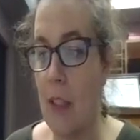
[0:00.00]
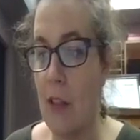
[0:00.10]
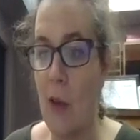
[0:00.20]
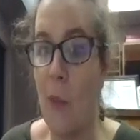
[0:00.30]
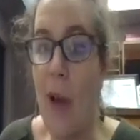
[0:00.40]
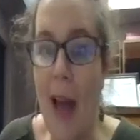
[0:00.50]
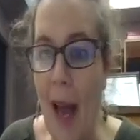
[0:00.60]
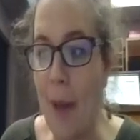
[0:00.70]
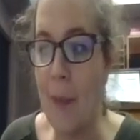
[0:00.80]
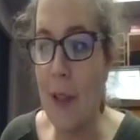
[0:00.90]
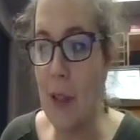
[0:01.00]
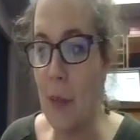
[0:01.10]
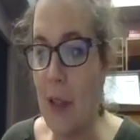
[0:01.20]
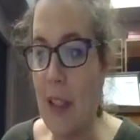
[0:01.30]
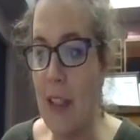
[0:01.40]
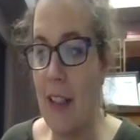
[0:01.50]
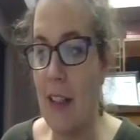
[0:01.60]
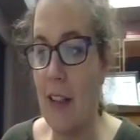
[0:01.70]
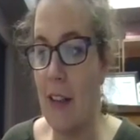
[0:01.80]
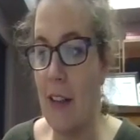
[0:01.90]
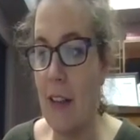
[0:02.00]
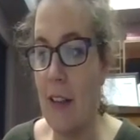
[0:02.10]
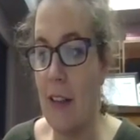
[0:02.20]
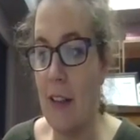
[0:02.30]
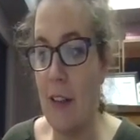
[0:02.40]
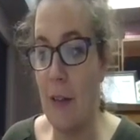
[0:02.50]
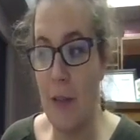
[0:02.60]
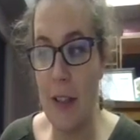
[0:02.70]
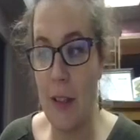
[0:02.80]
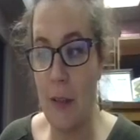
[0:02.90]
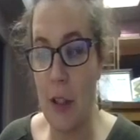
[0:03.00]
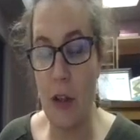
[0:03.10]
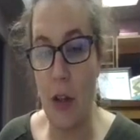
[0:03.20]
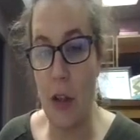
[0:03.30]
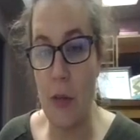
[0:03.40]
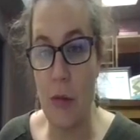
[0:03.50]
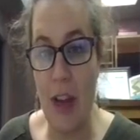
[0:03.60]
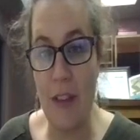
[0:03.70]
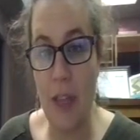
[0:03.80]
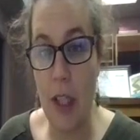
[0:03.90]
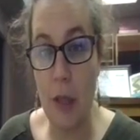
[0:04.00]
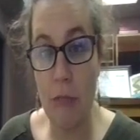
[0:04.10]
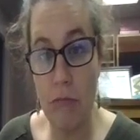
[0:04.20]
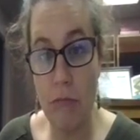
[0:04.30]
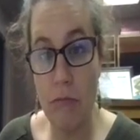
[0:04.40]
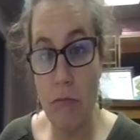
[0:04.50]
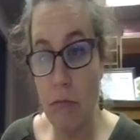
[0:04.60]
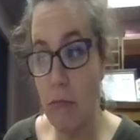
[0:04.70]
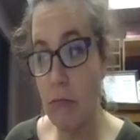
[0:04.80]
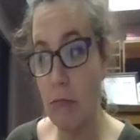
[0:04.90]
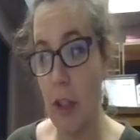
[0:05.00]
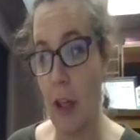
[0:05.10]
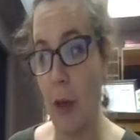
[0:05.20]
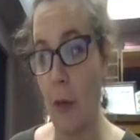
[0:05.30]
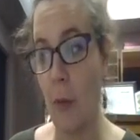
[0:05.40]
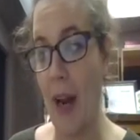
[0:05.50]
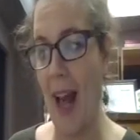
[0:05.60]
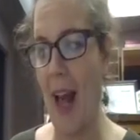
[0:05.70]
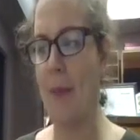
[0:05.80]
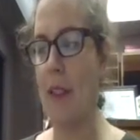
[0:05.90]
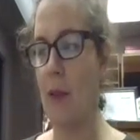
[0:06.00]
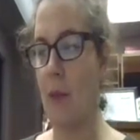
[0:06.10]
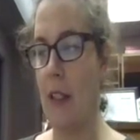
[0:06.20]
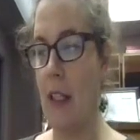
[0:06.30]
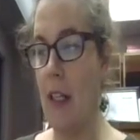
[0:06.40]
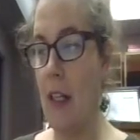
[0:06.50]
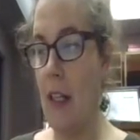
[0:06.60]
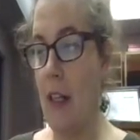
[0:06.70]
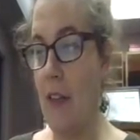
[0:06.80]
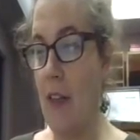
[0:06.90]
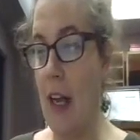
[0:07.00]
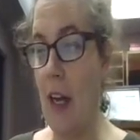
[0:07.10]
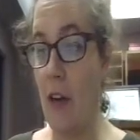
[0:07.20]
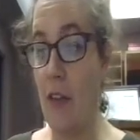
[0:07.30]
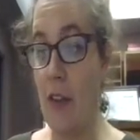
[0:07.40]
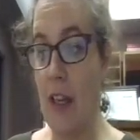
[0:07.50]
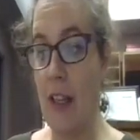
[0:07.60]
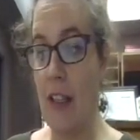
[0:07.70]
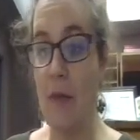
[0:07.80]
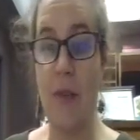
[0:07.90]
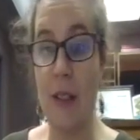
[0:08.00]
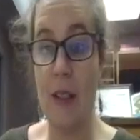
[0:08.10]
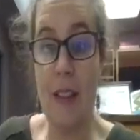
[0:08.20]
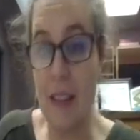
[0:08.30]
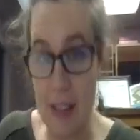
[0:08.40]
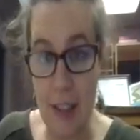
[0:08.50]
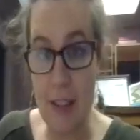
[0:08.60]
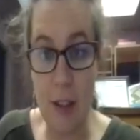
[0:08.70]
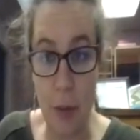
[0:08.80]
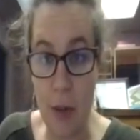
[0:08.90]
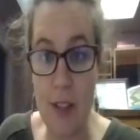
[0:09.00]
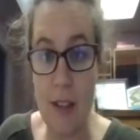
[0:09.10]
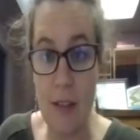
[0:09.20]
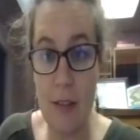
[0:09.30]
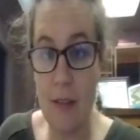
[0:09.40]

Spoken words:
So what happens when the victim is charged with trafficking? You know, what happens when they are then convicted and sentenced to prison?